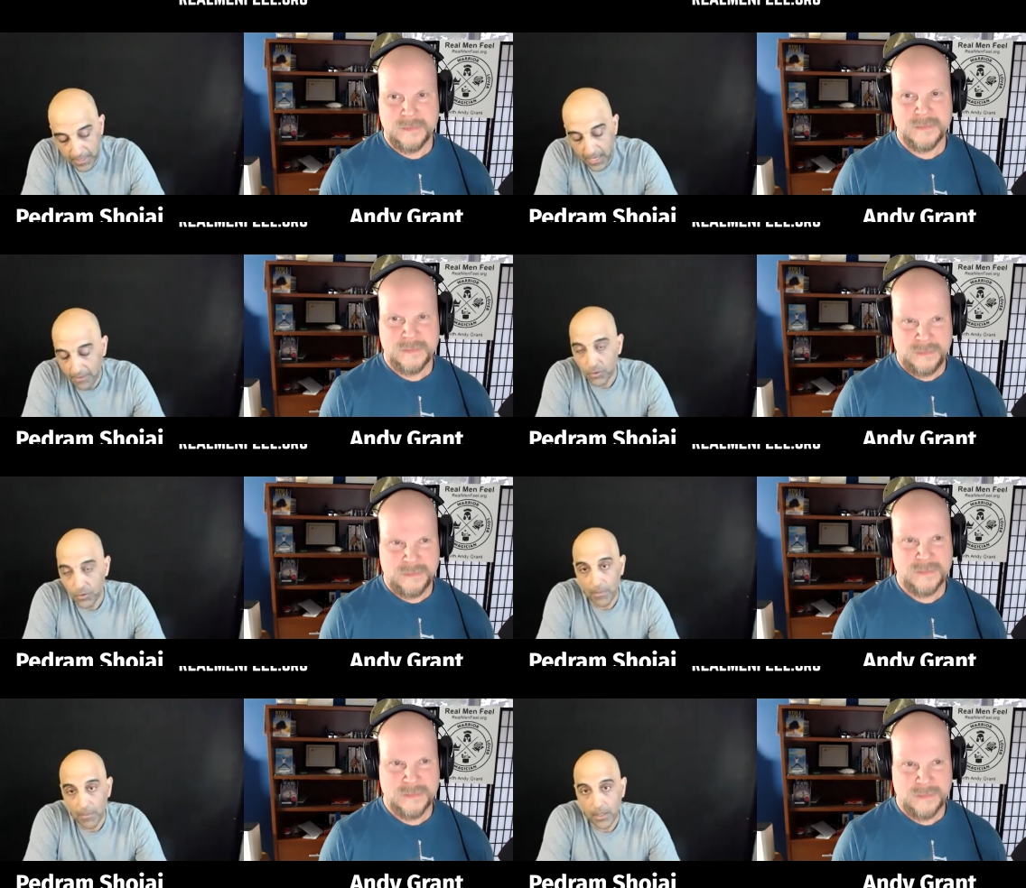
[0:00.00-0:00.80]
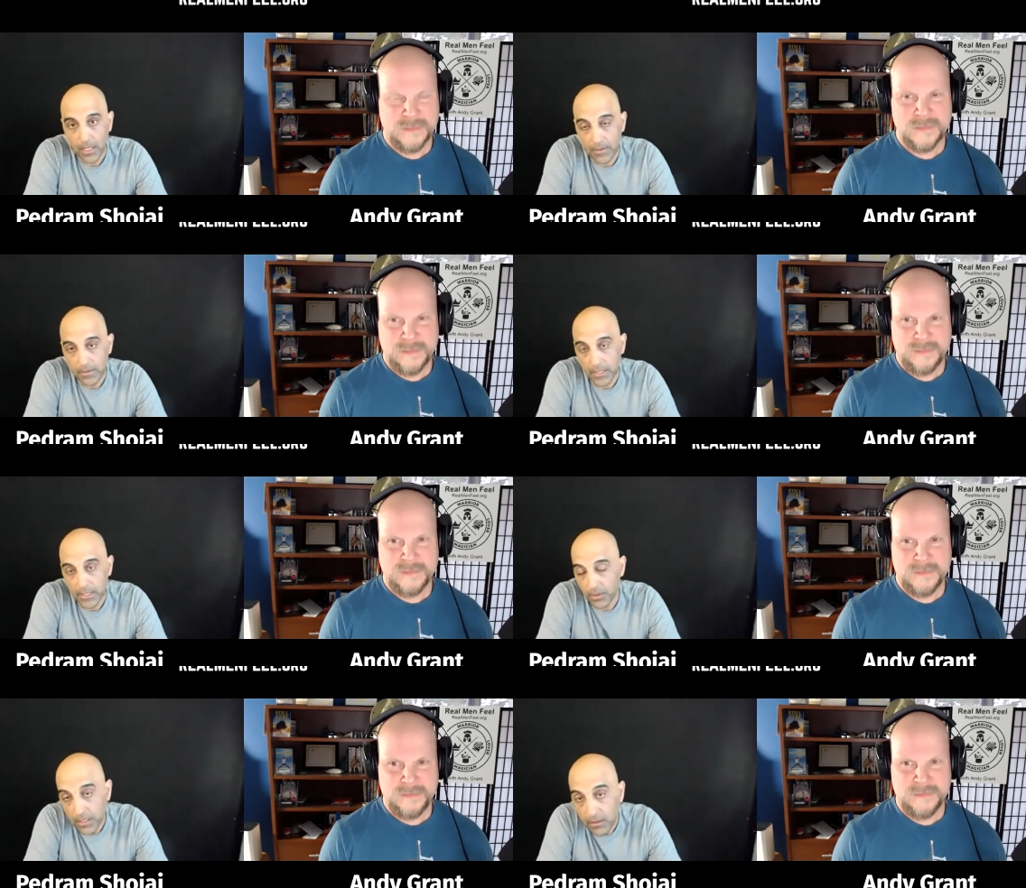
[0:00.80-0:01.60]
Speaker 1: have trauma and they
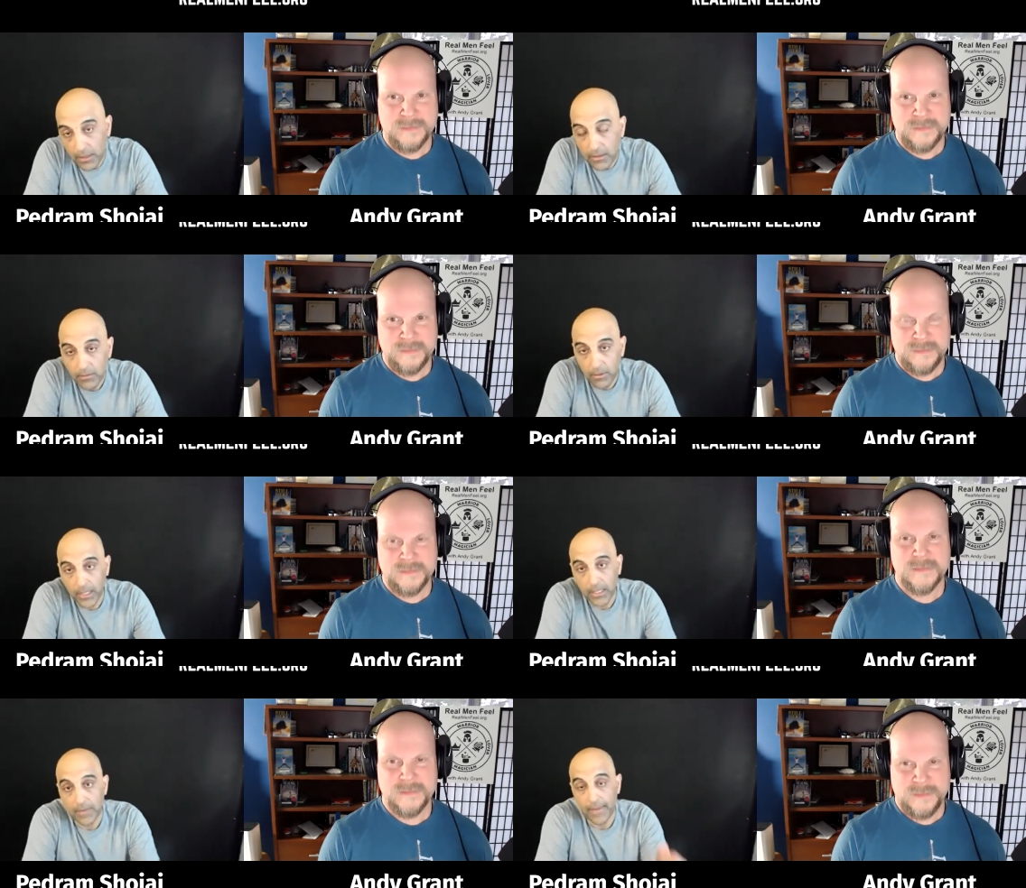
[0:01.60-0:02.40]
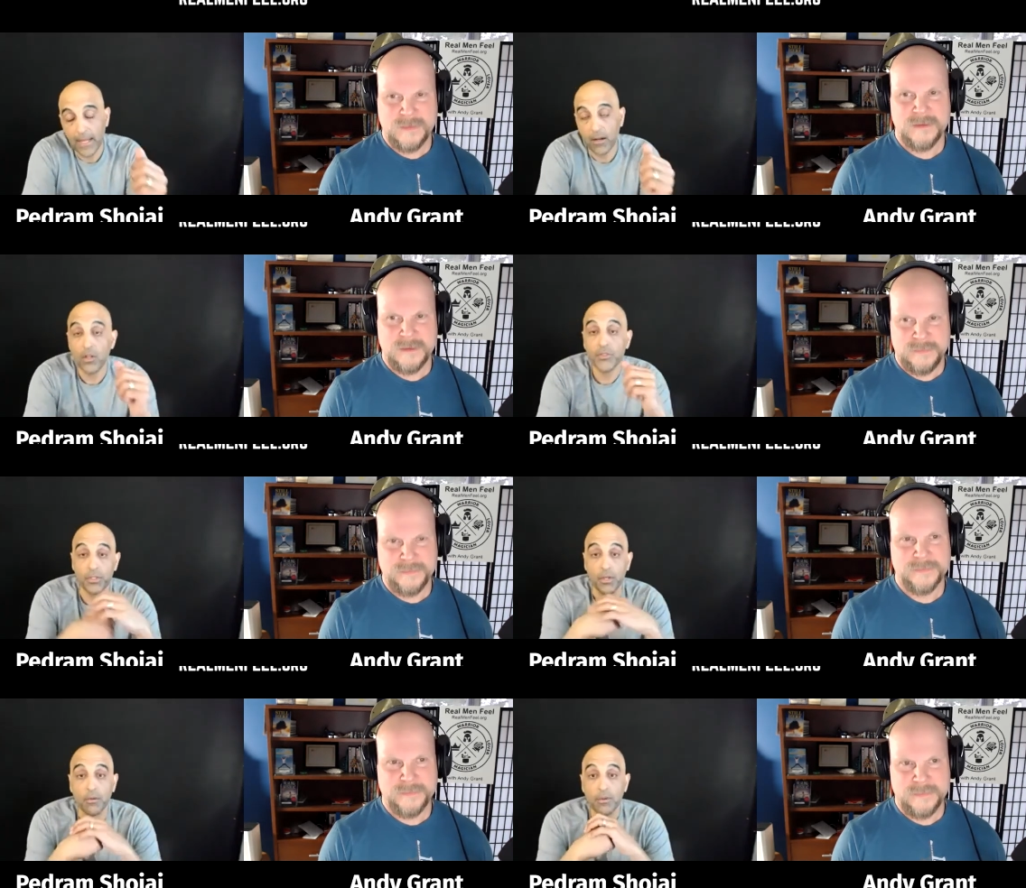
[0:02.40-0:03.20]
don't heal it. Right. And that
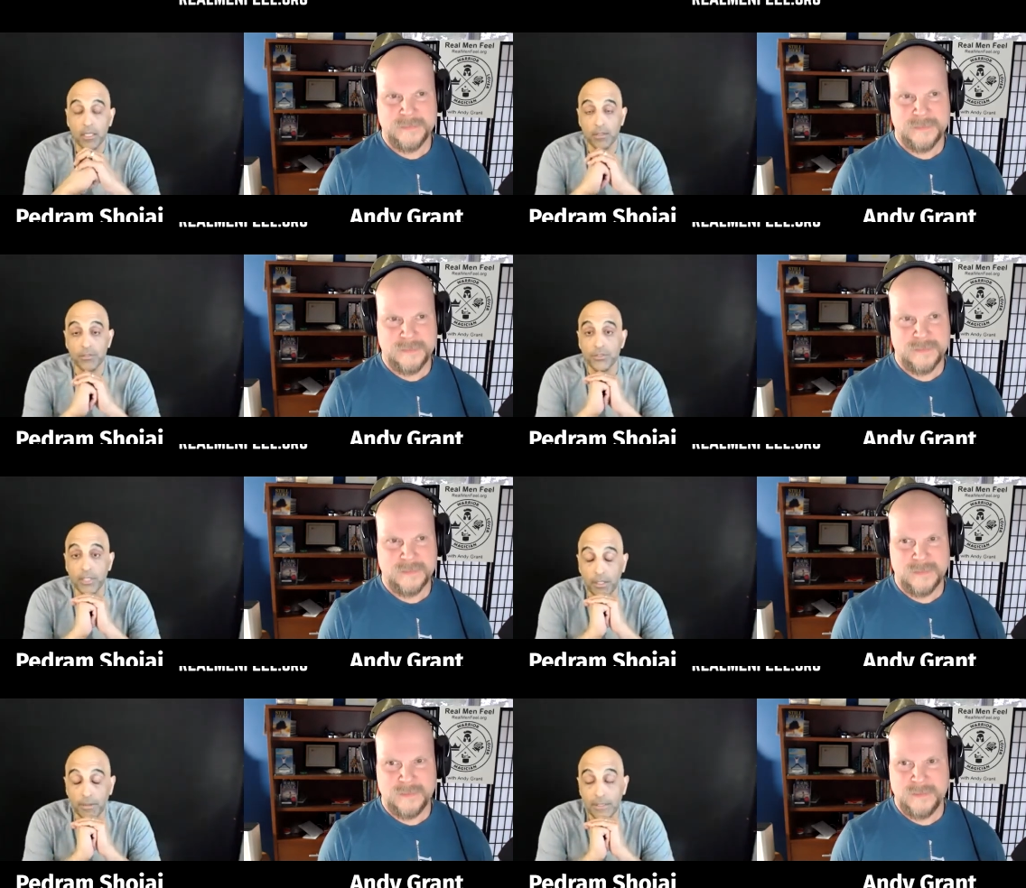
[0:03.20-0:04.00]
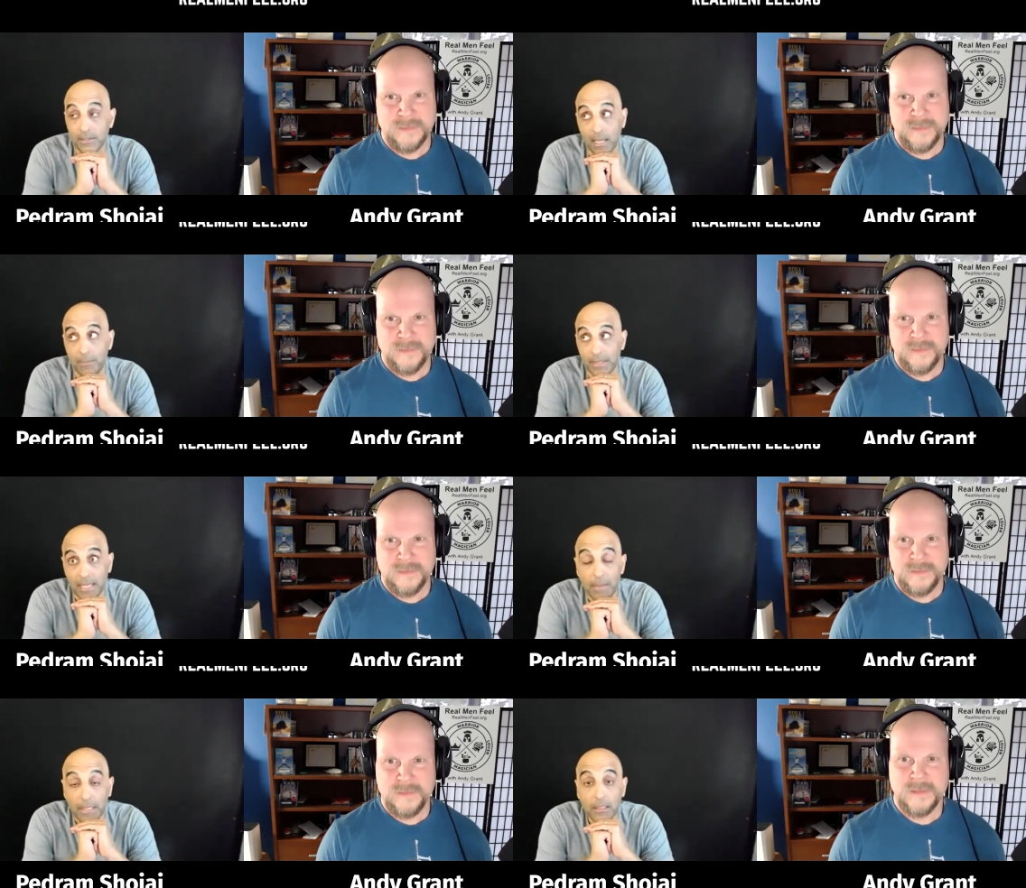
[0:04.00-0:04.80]
also is, you know, that's an
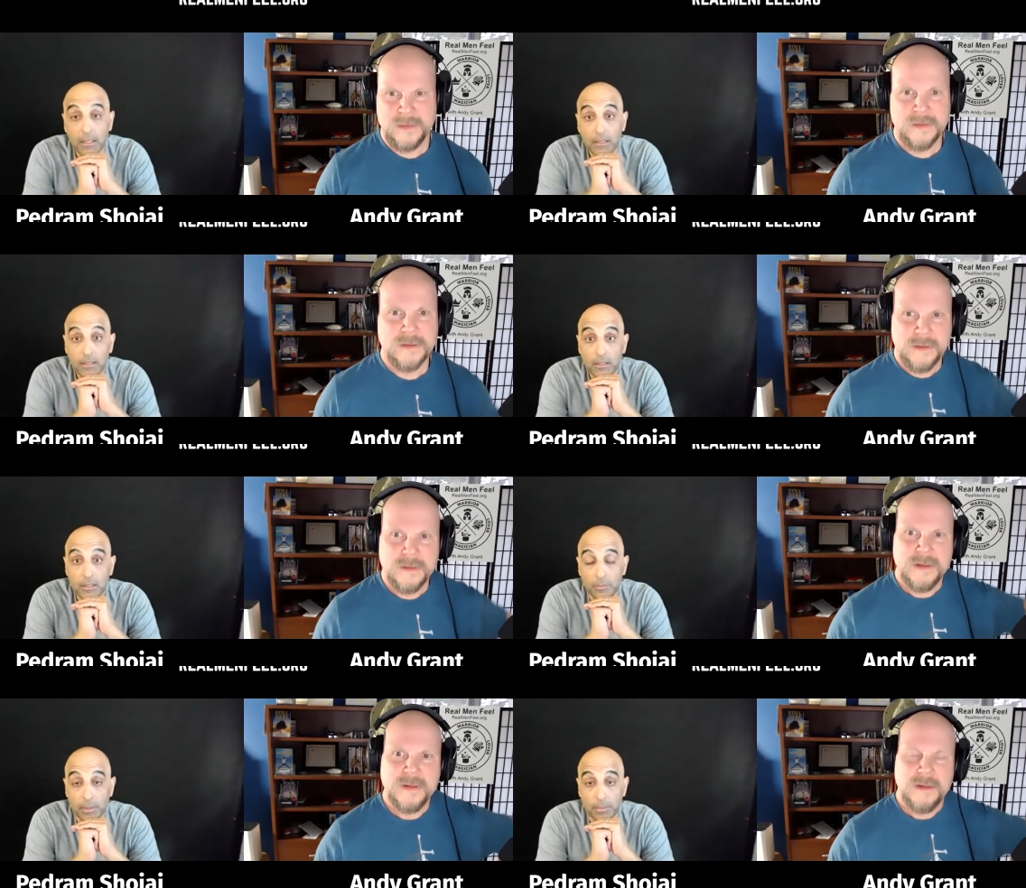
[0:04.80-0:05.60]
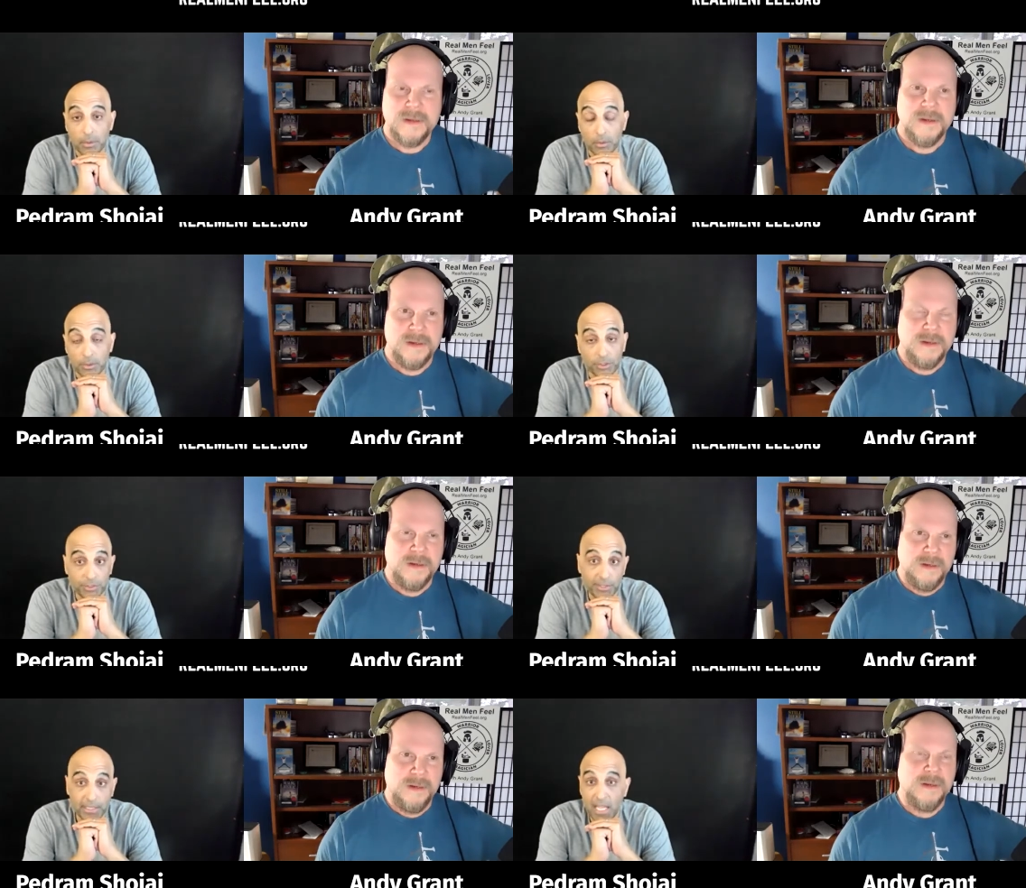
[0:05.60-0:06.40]
epidemic of people who are
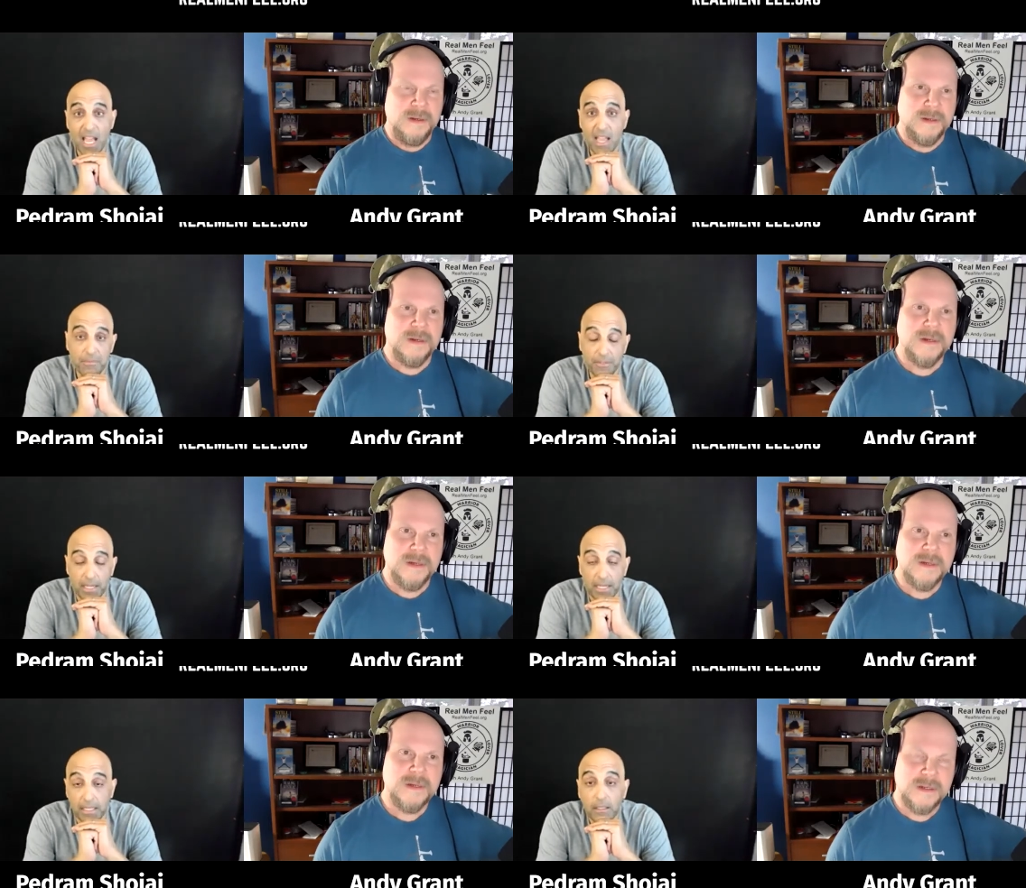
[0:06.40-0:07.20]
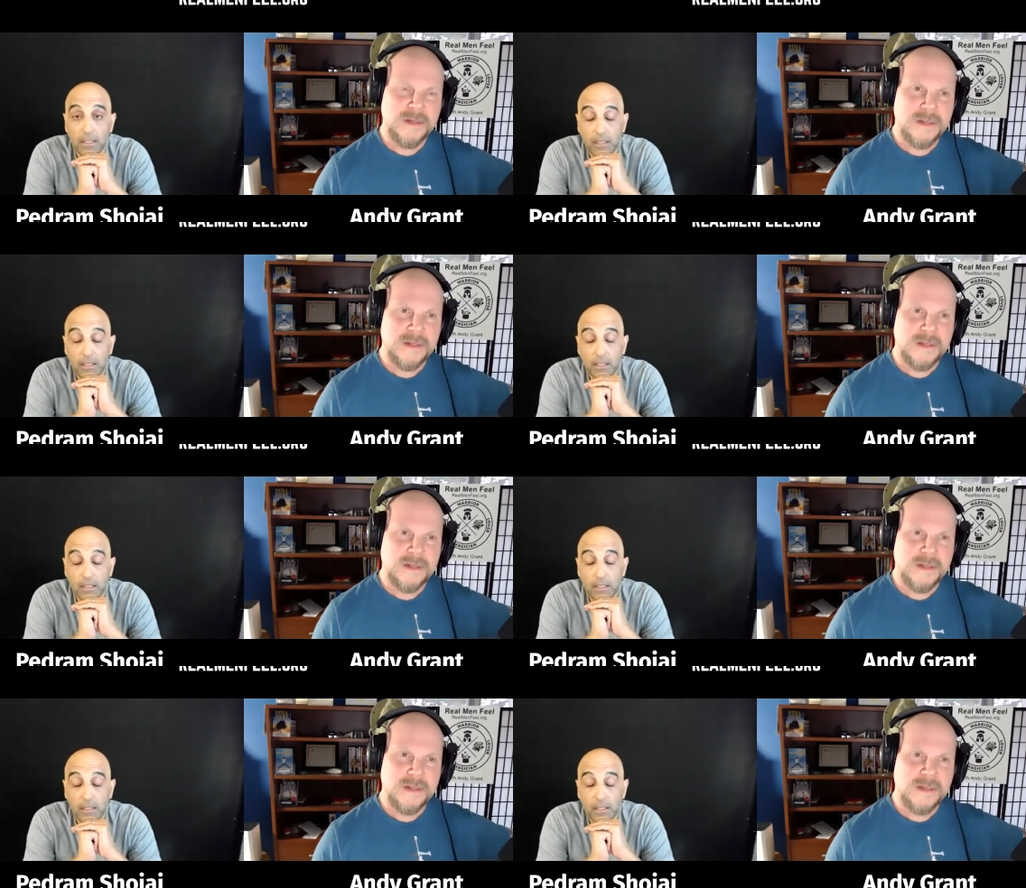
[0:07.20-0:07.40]
just like, ah, I'm fine.